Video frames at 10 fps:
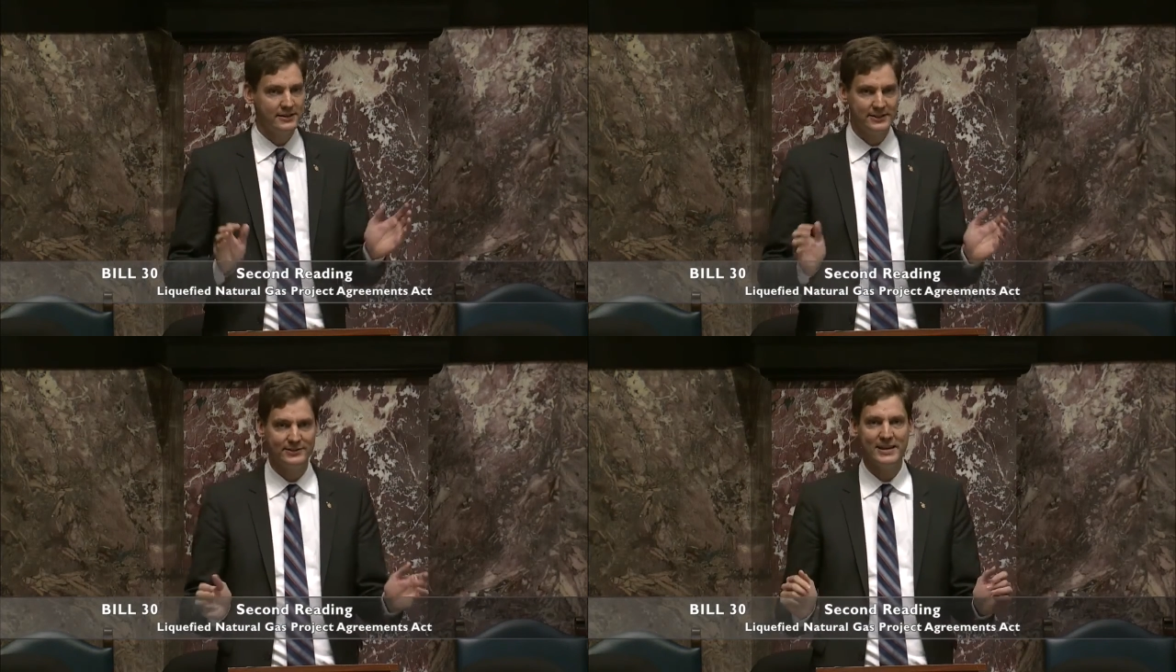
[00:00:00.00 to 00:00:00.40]

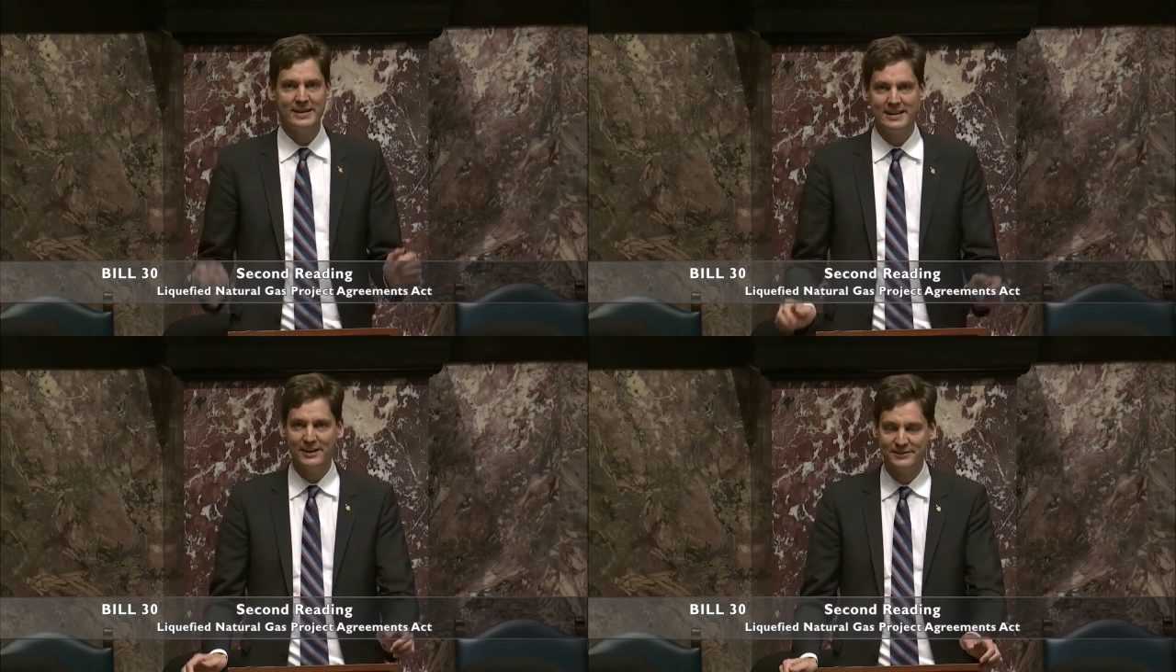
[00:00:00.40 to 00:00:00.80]
to say
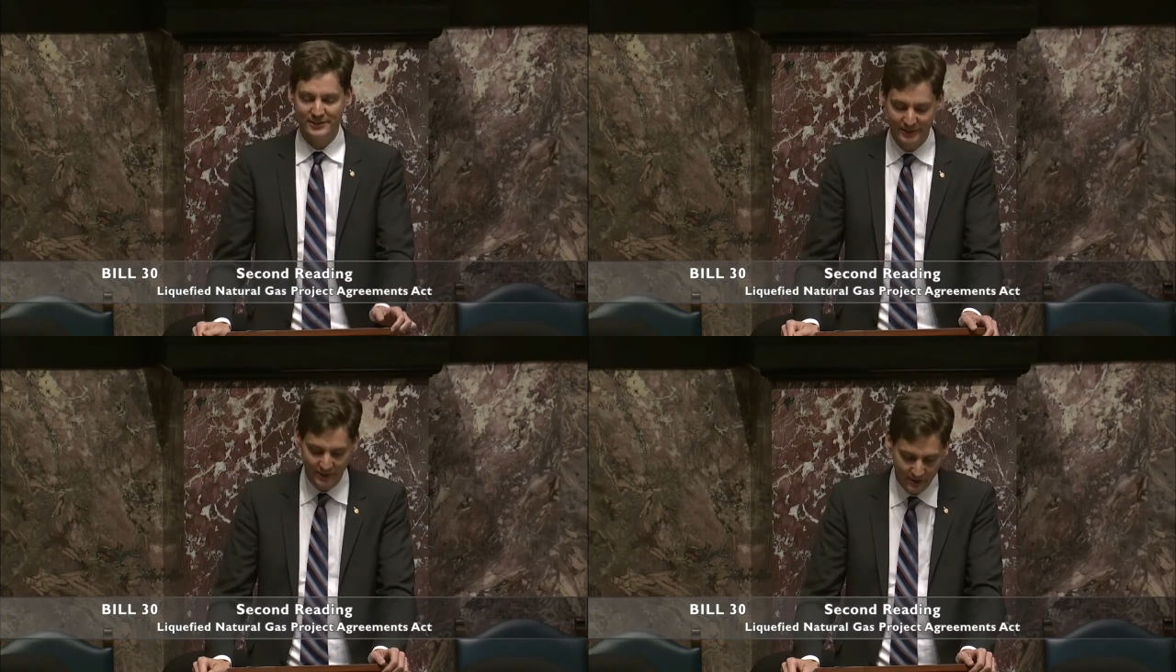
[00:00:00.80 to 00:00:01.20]
yes
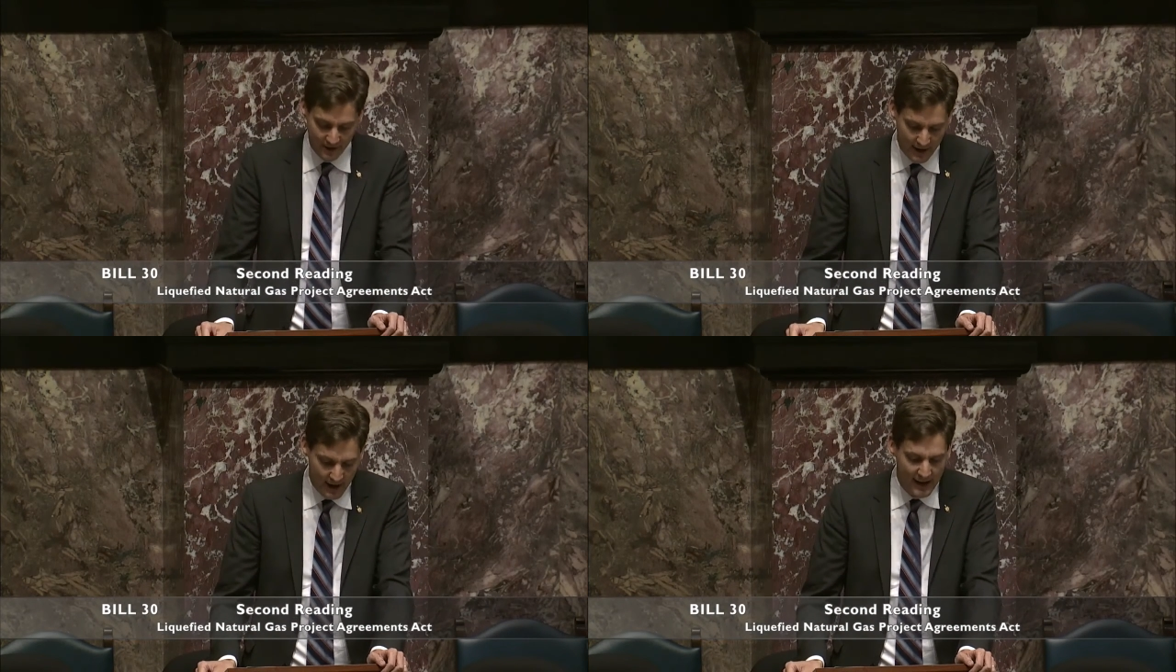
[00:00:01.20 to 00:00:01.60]
to.
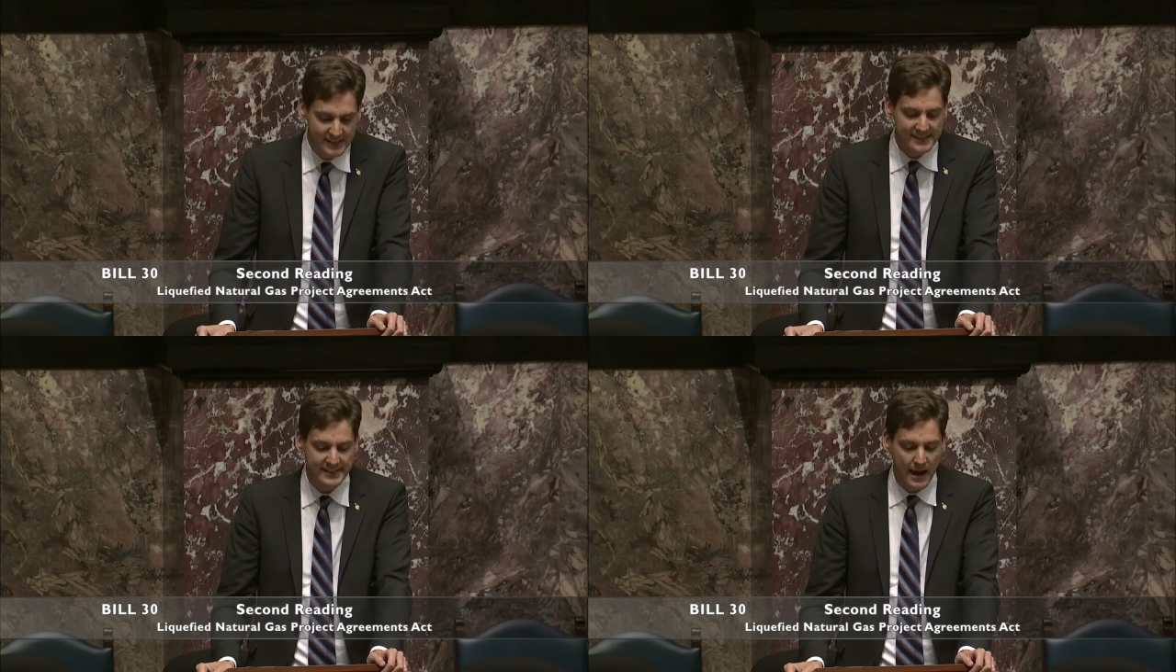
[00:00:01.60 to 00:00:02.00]

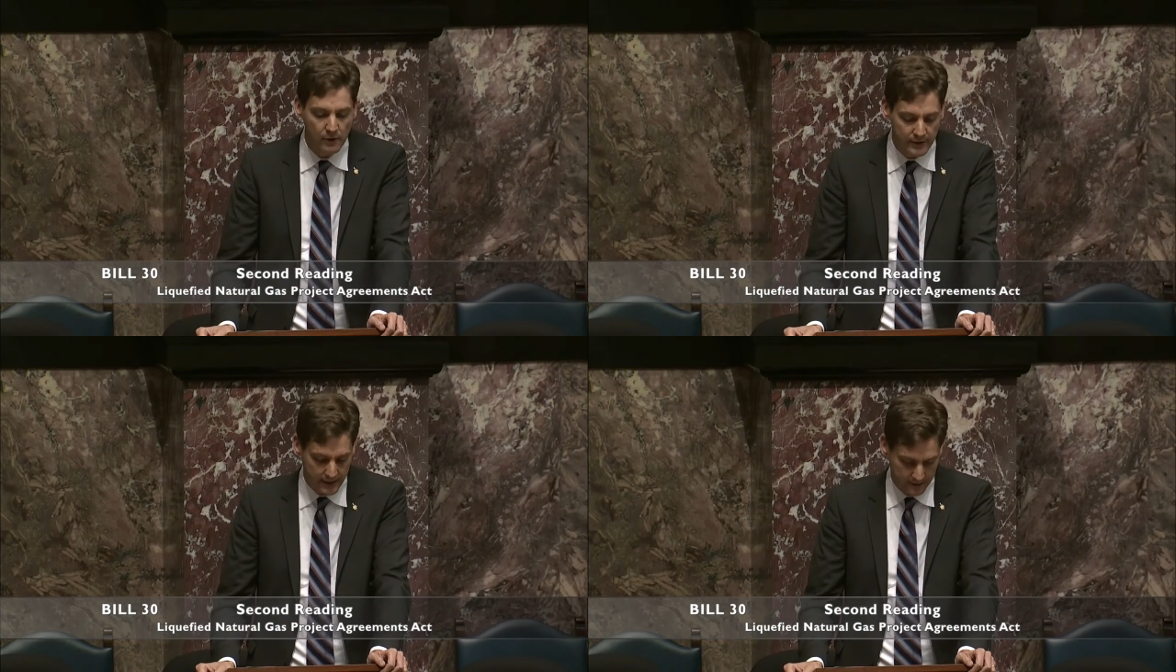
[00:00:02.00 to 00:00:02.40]

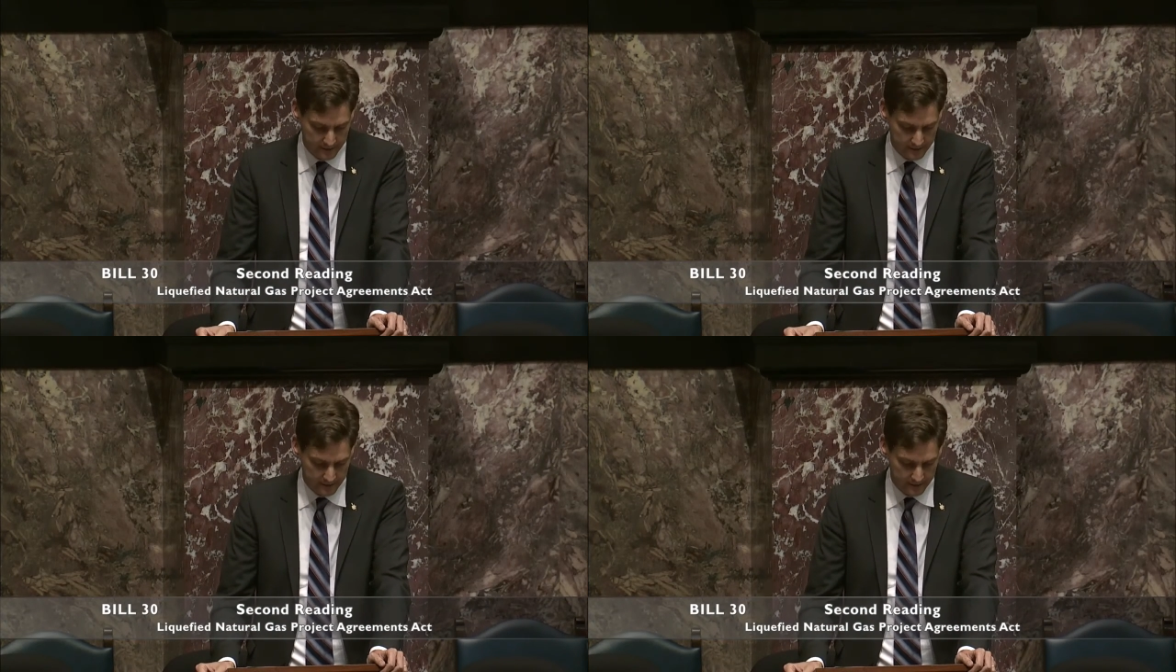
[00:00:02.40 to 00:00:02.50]
Astounding.